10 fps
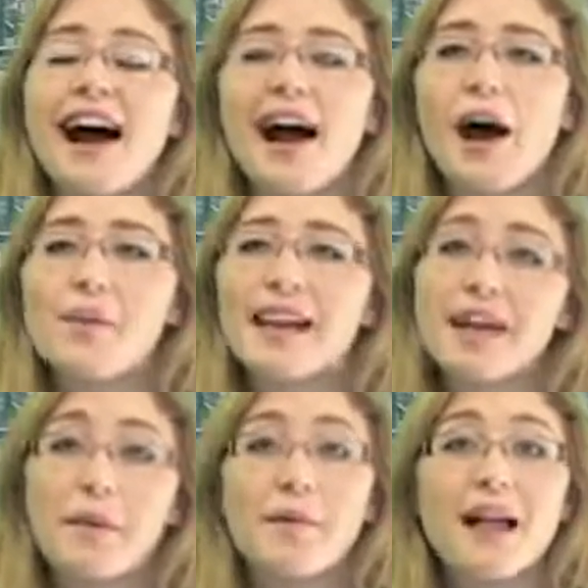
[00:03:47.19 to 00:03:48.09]
But
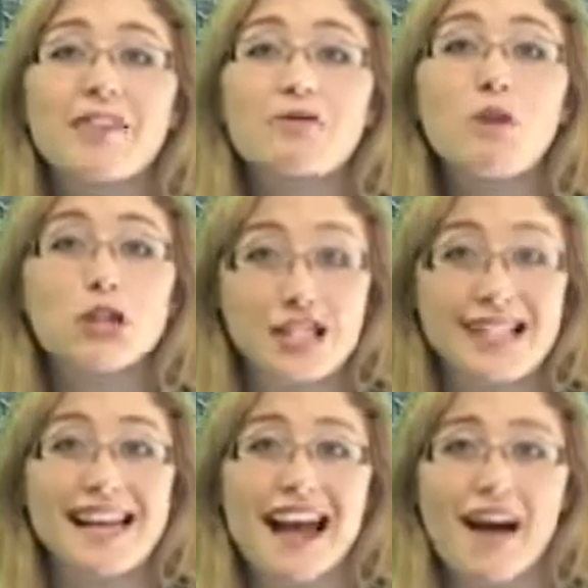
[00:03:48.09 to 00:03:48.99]
anyway, we'll have to watch to
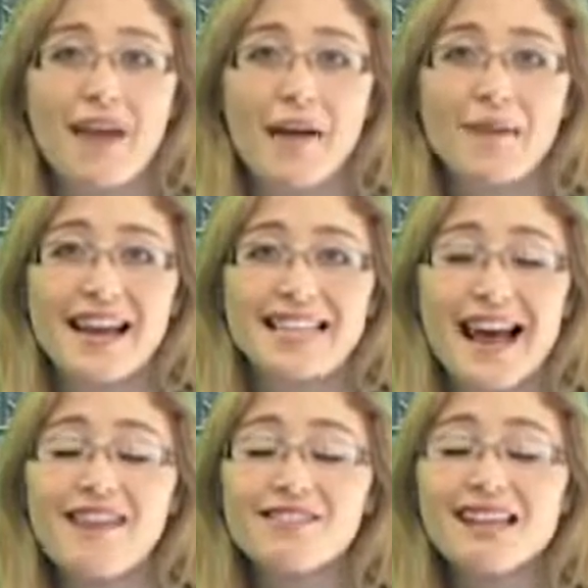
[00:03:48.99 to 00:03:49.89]
see how that plays
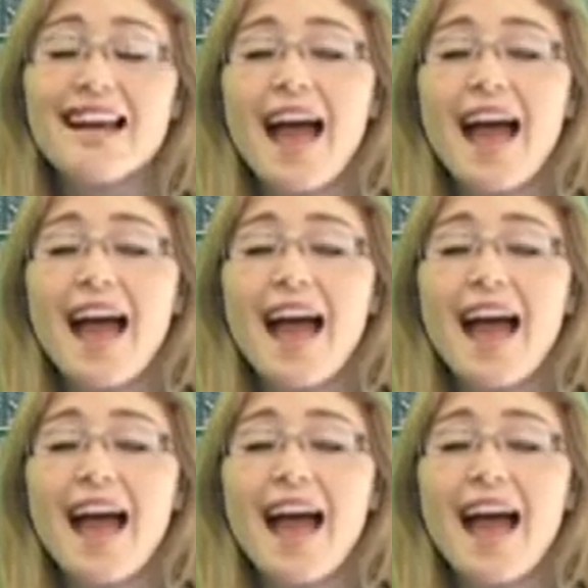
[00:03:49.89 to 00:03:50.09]
out.